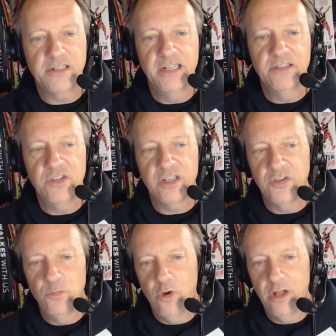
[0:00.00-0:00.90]

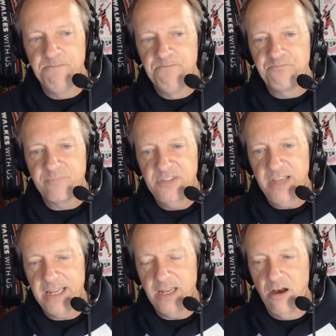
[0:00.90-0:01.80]
10-6-1,
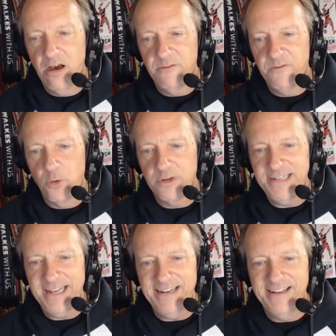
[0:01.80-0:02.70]
taking on
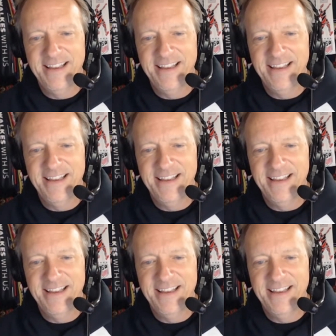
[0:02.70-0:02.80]
14-3.